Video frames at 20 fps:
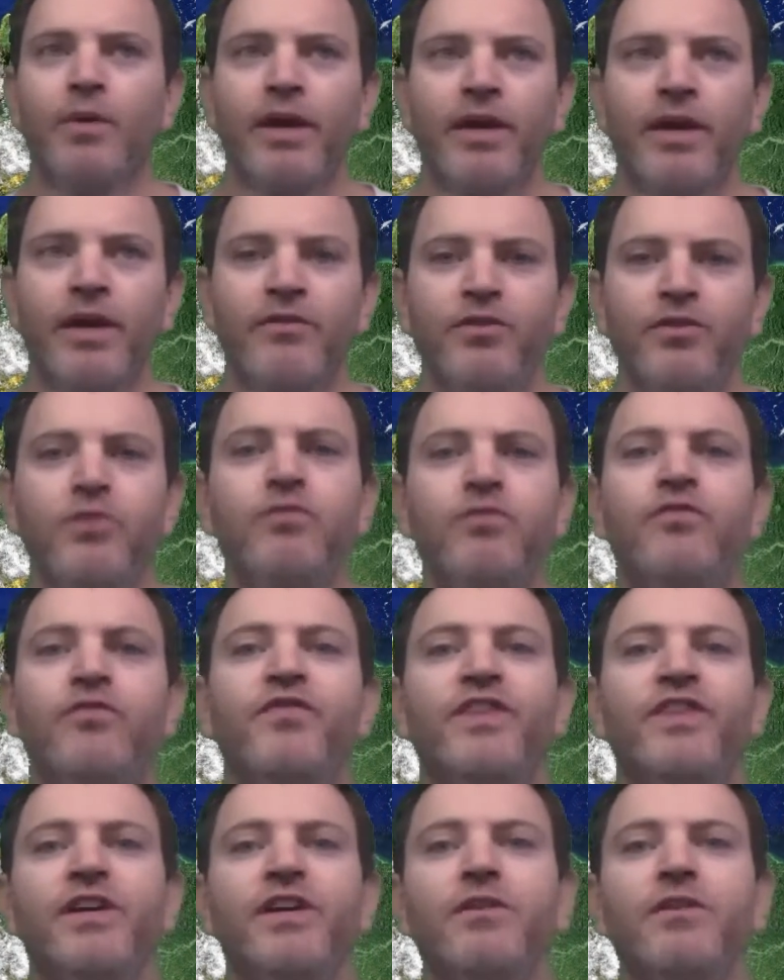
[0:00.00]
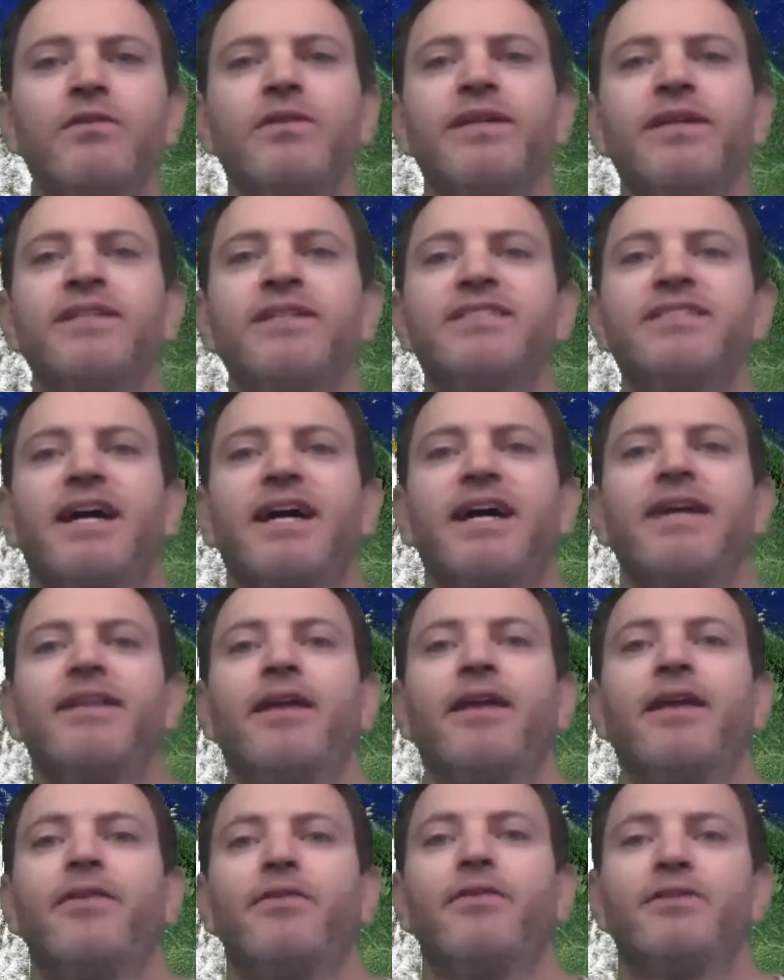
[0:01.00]
if you feel inside
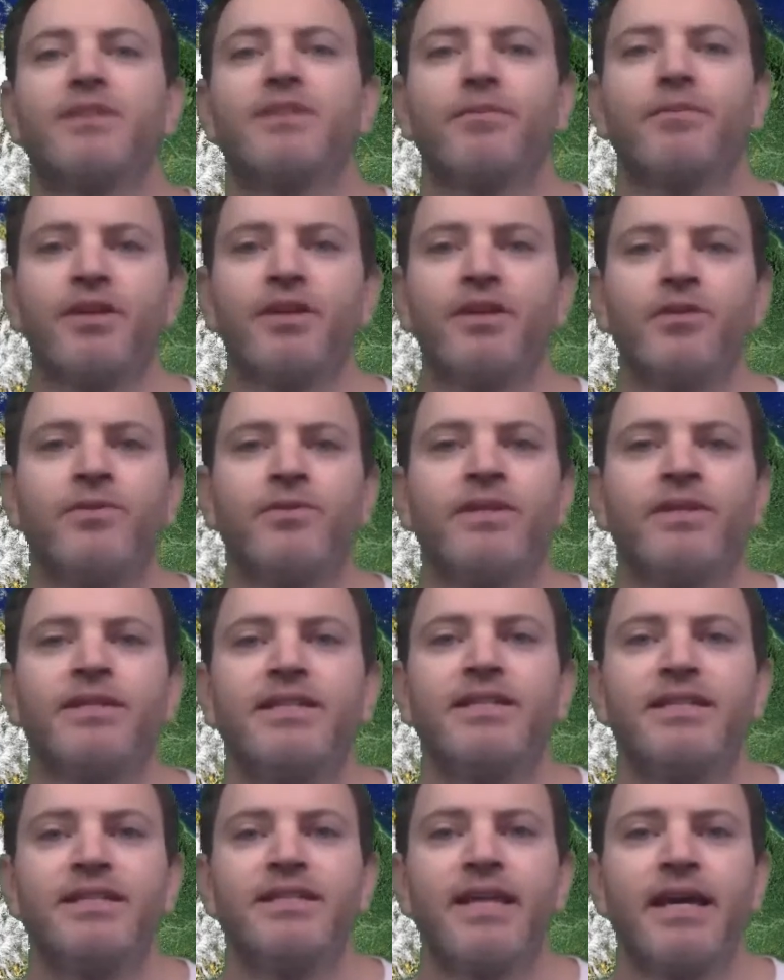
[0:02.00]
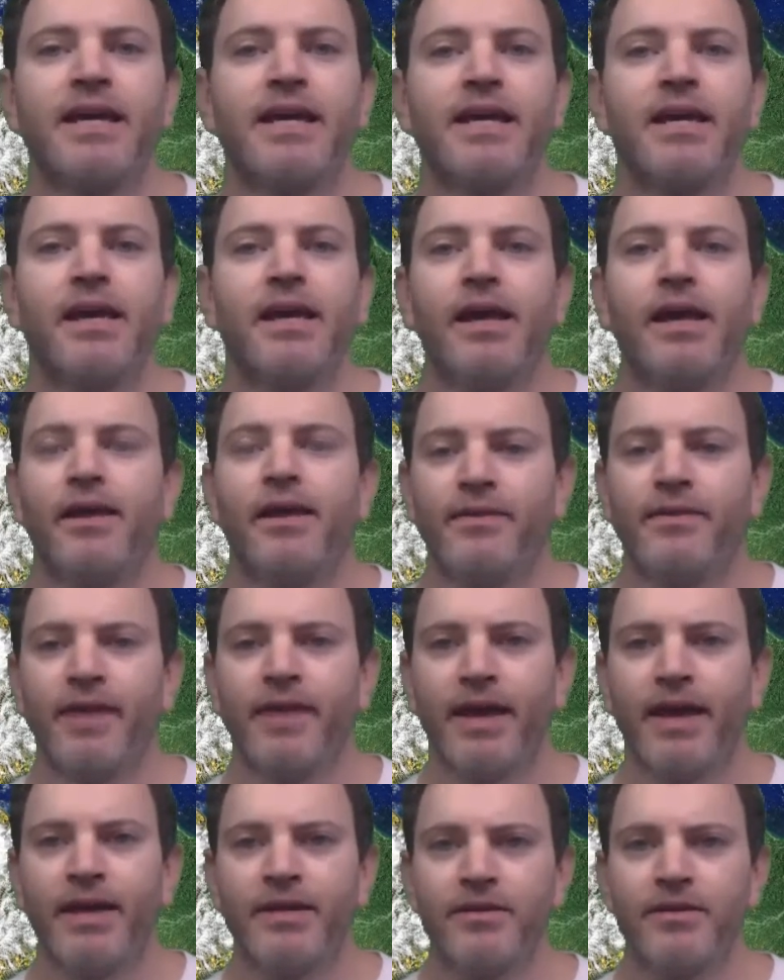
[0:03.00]
that there's something you need to say,
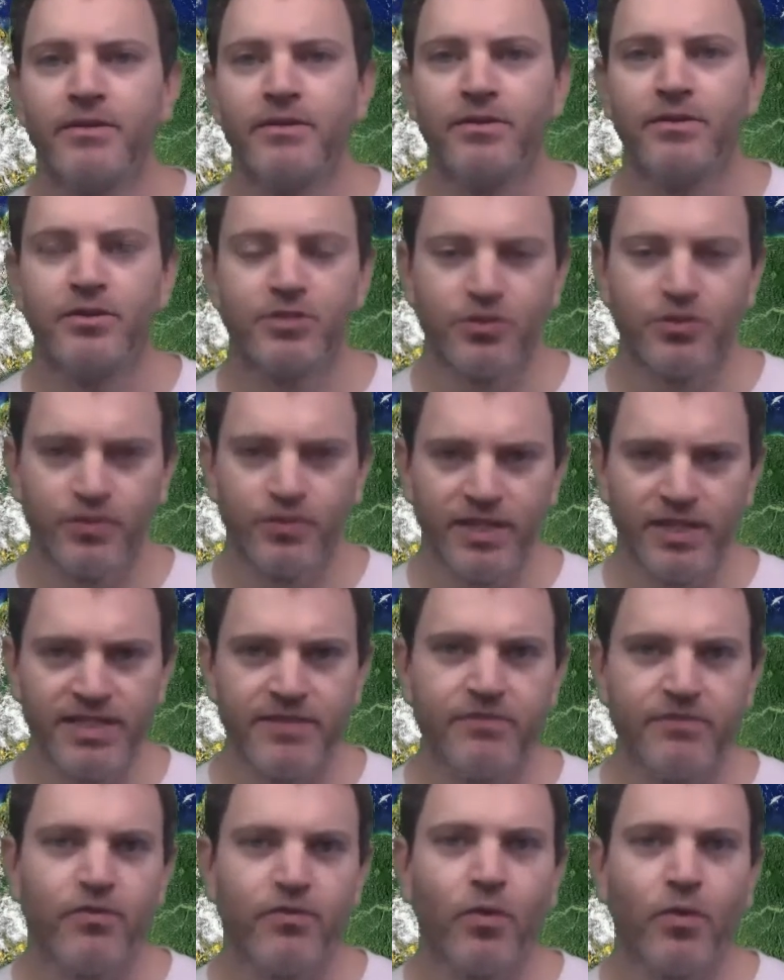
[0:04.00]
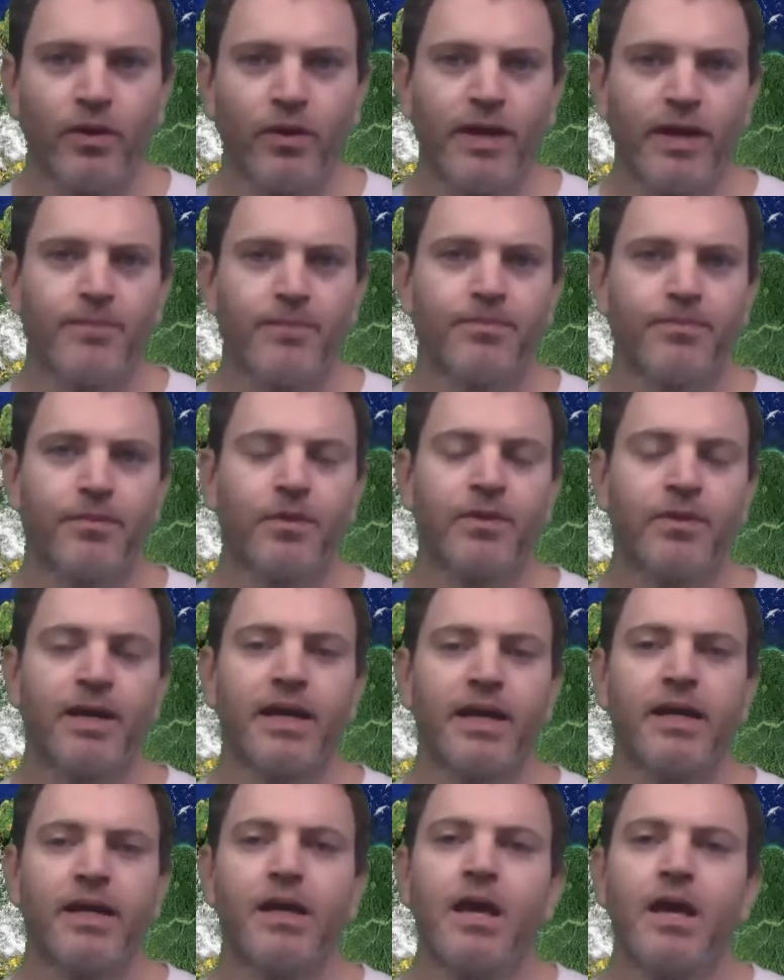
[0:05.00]
then there's a reason for that.
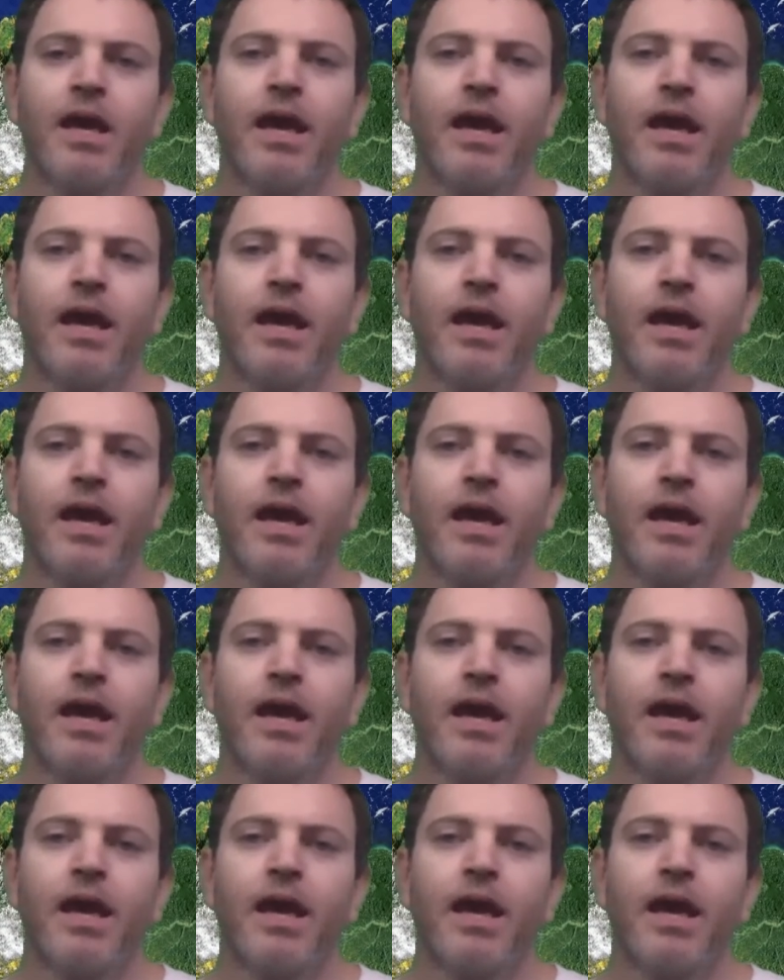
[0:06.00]
Okay.